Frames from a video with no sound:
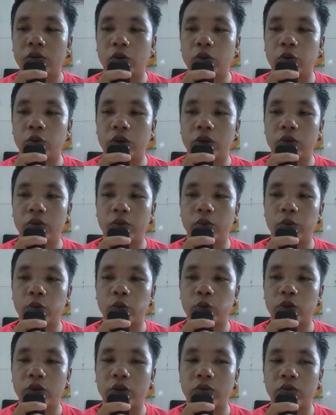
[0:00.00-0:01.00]
One
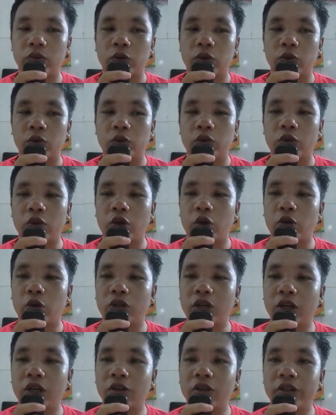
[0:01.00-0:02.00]
evening,
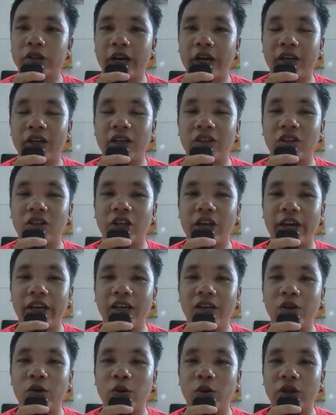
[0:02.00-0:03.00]
after attending
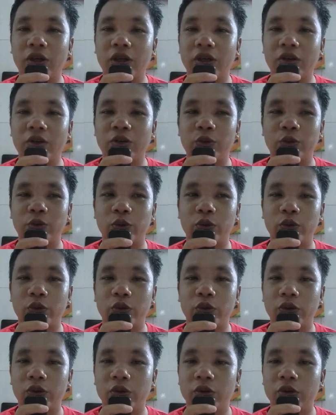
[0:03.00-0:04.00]
yet another dull
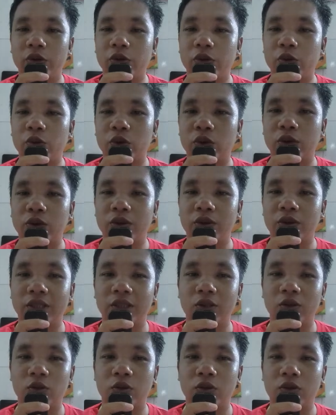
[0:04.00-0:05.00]
event,
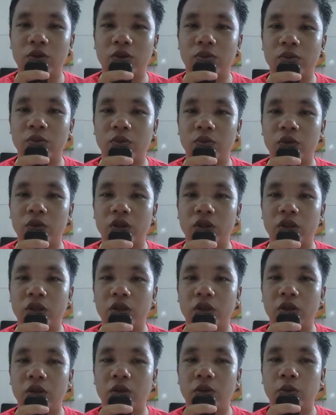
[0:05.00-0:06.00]
Lucas sat
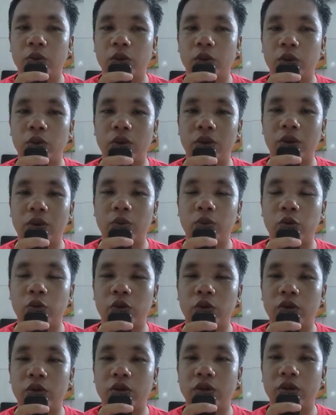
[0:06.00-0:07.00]
alone in his
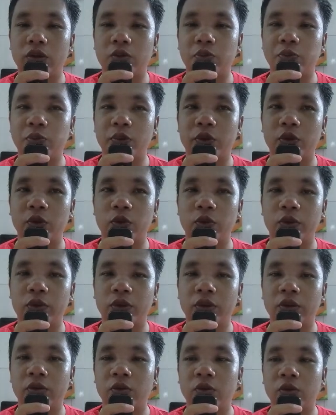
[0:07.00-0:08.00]
office,
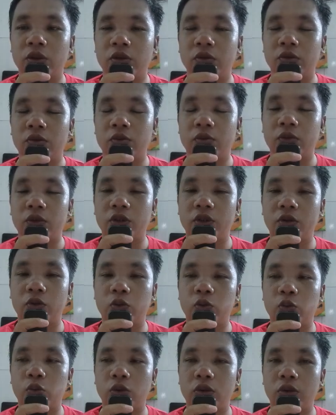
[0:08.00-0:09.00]
staring out at the
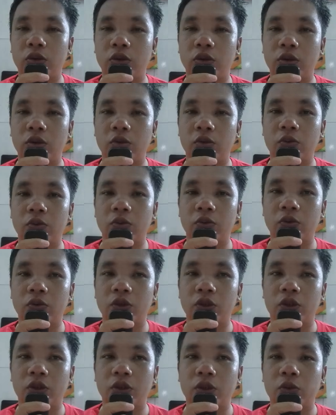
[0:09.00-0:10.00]
glittering city
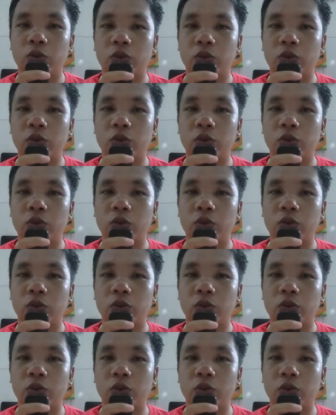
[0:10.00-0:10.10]
lights.